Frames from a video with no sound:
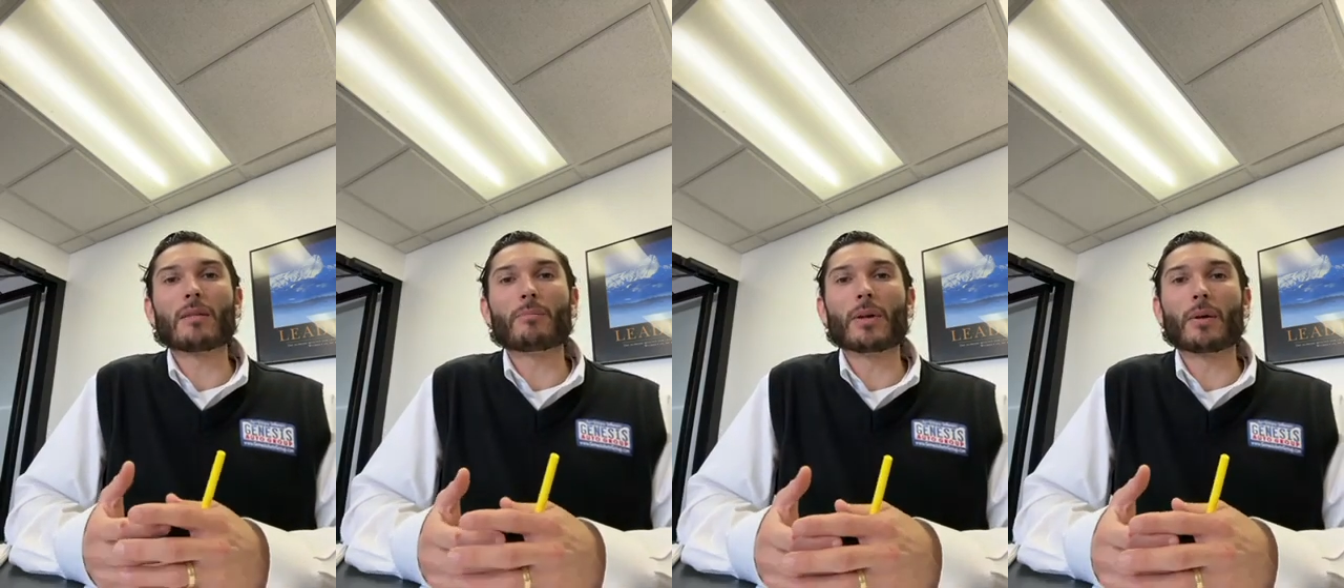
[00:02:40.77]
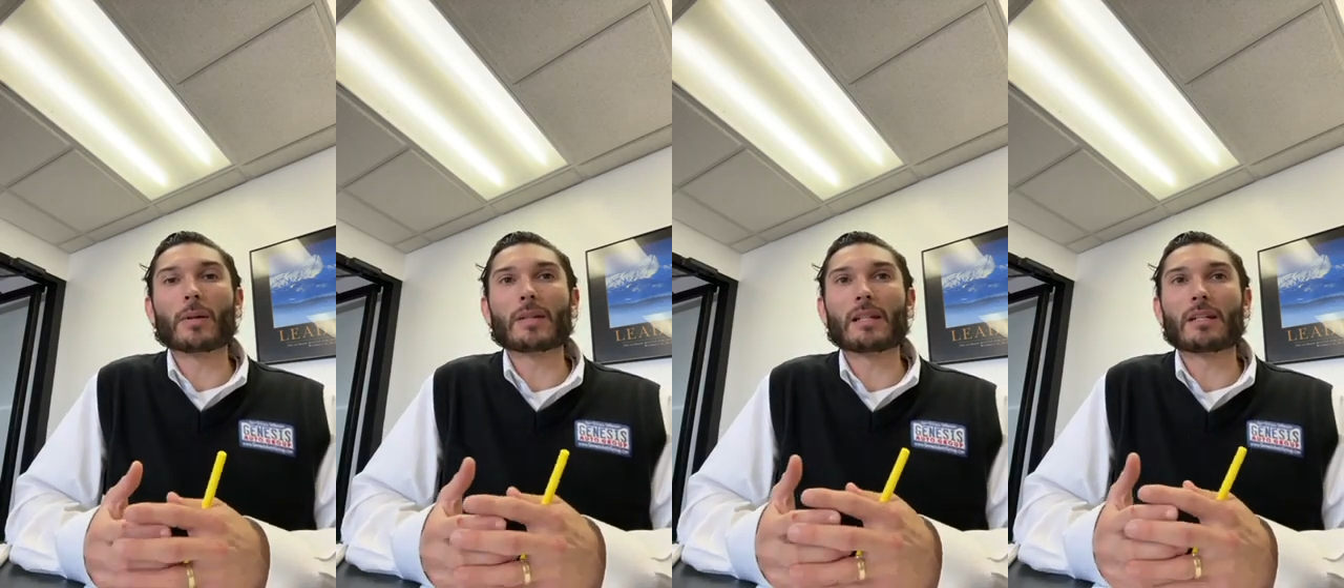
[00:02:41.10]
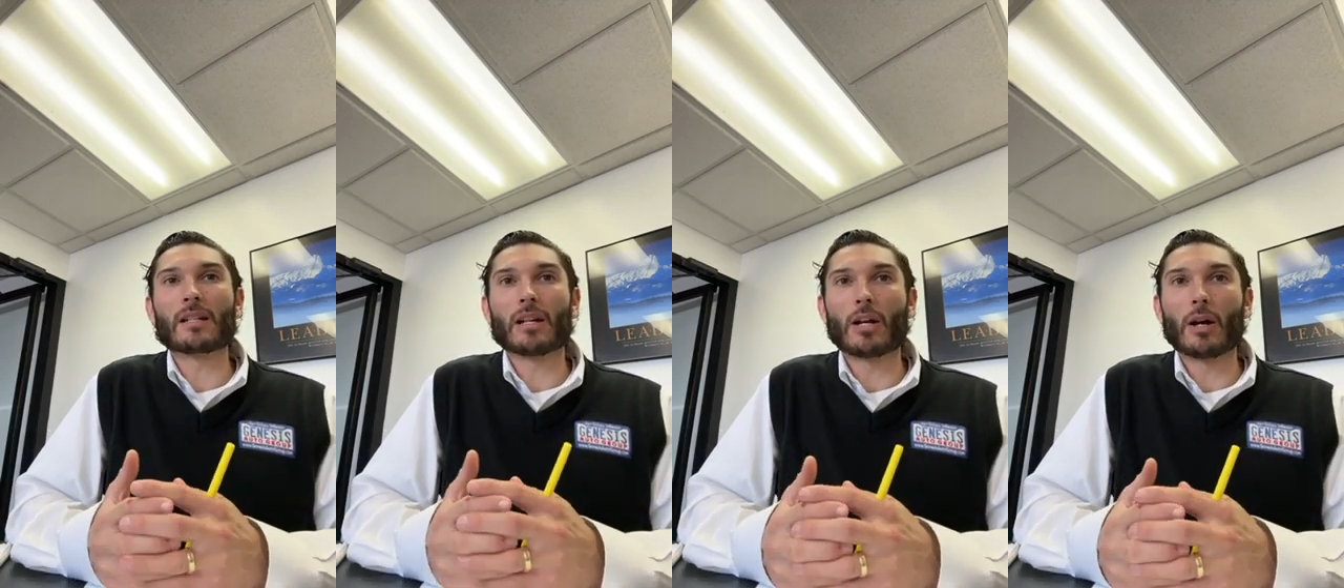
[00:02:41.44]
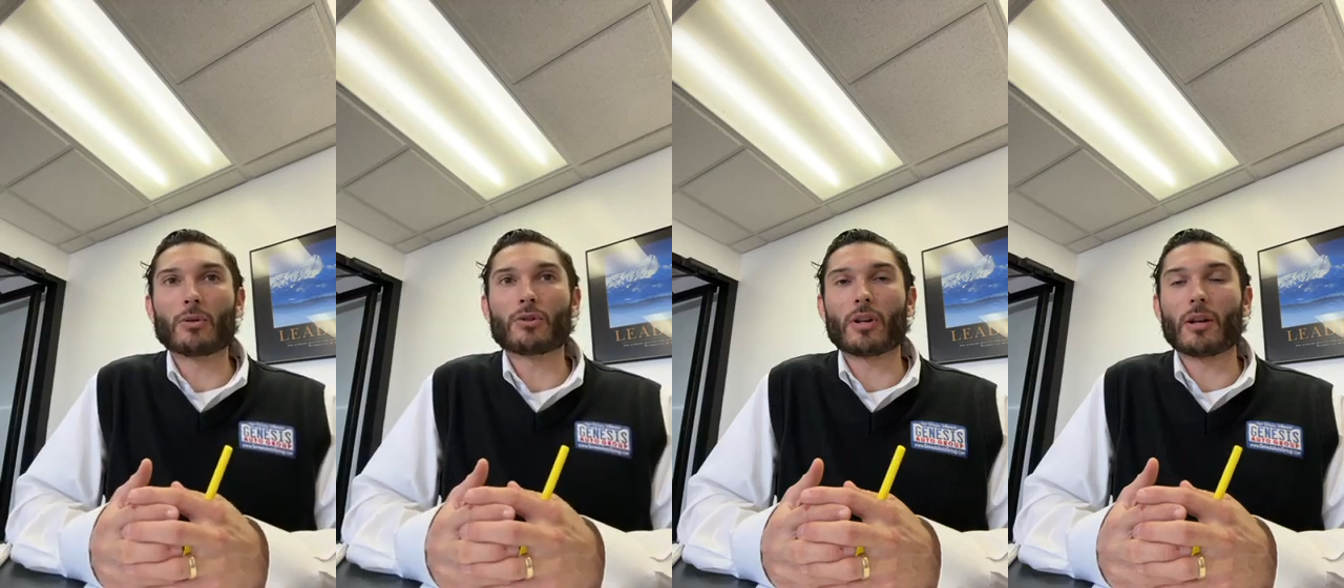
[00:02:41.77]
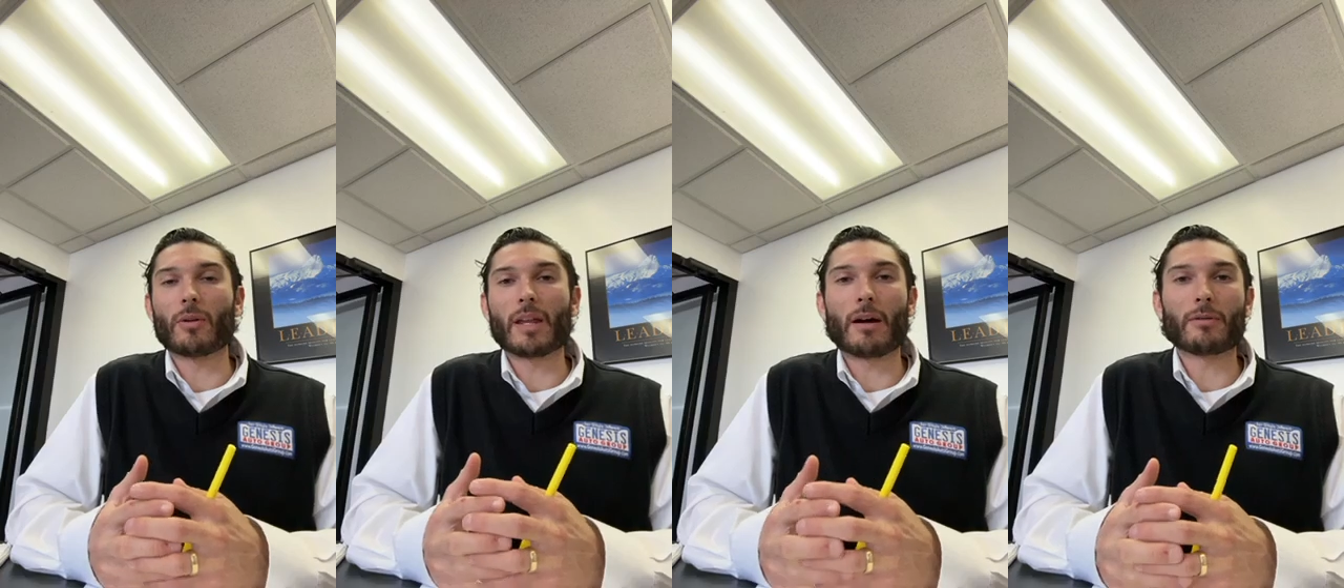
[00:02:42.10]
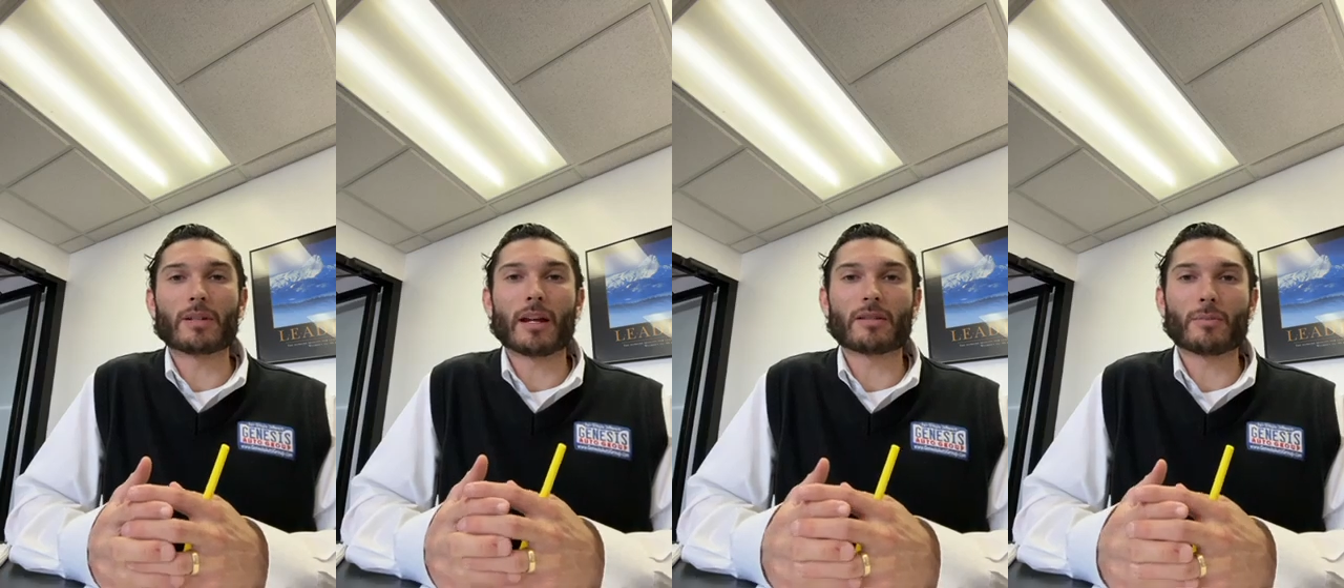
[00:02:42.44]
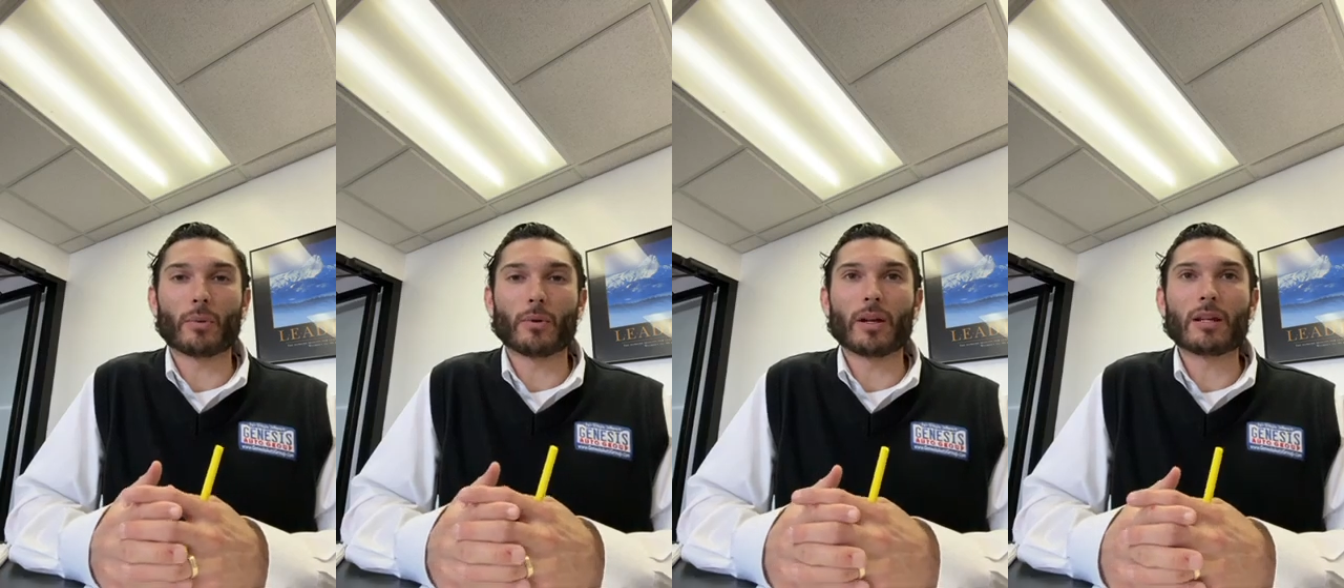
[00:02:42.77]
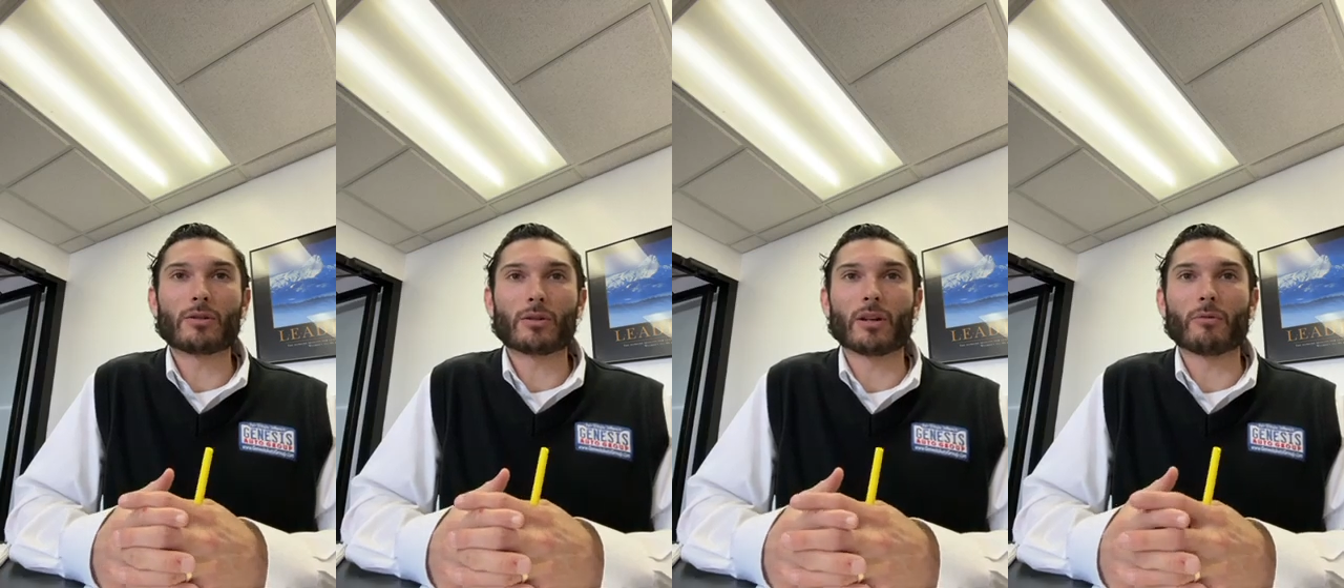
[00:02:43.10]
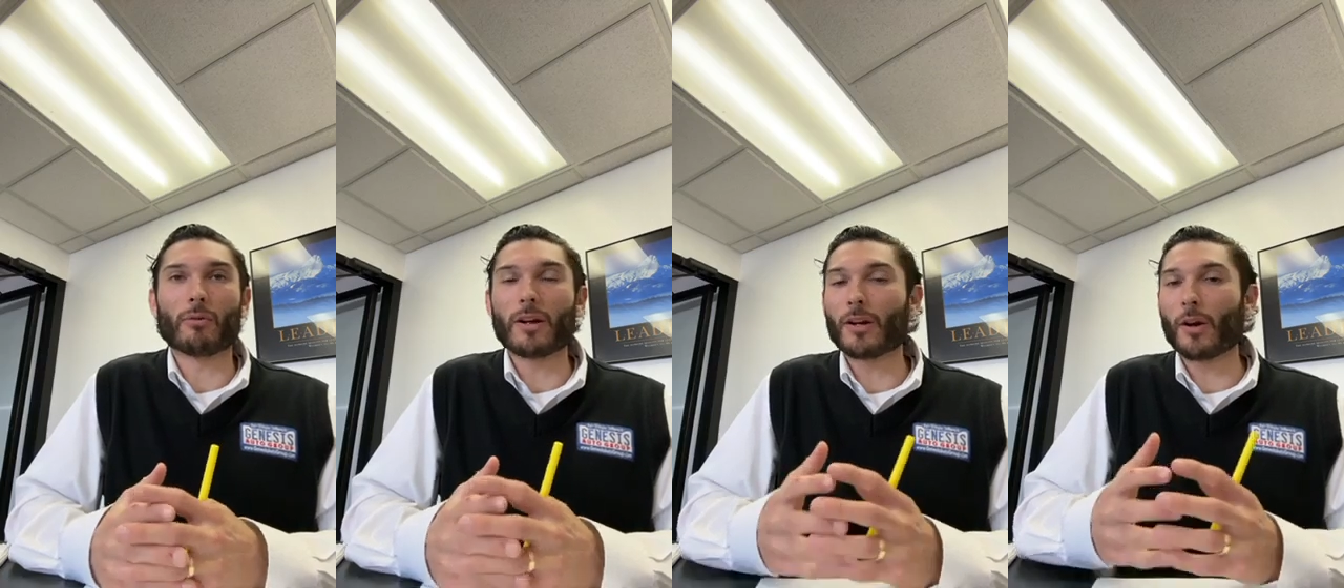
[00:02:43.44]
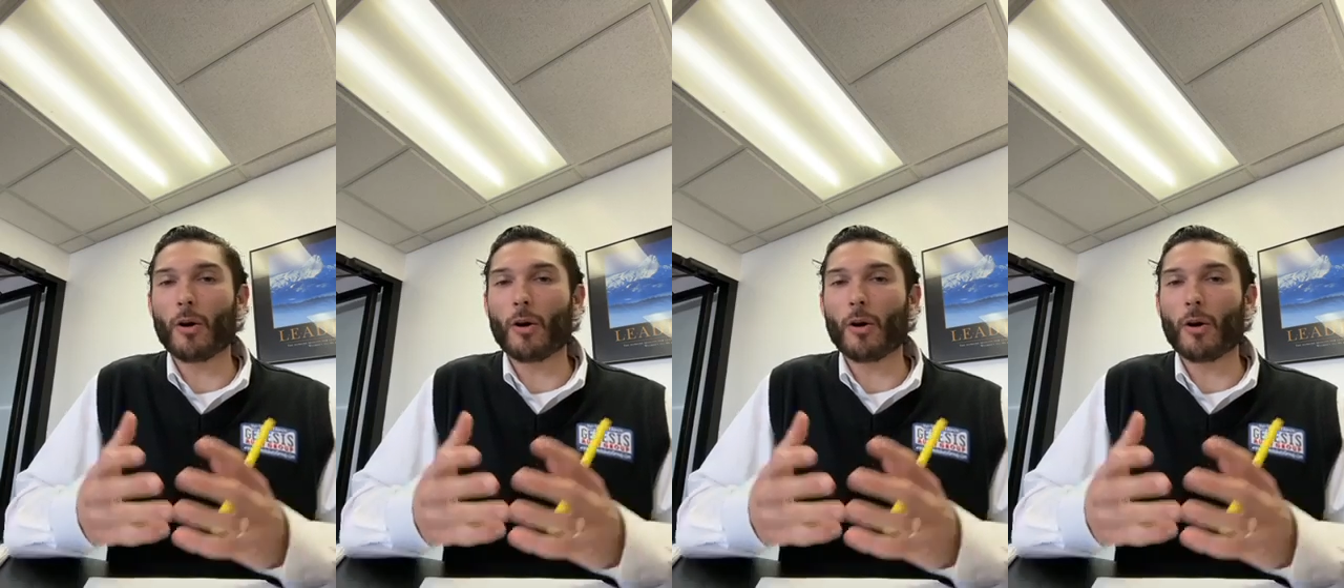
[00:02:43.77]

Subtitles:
ability to negotiate without desperation written